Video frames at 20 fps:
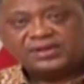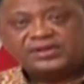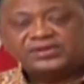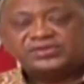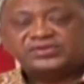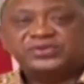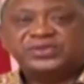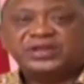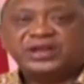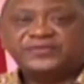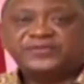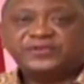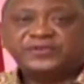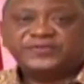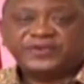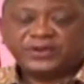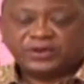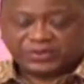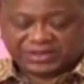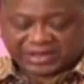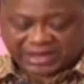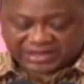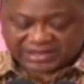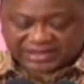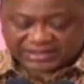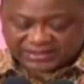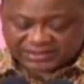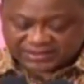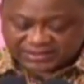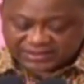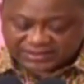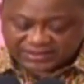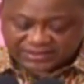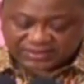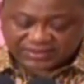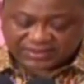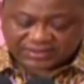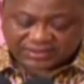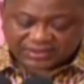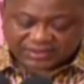So therefore, fellow Kenyans,
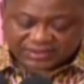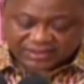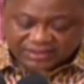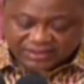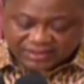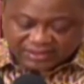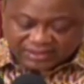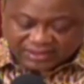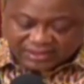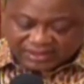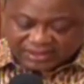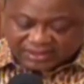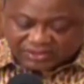in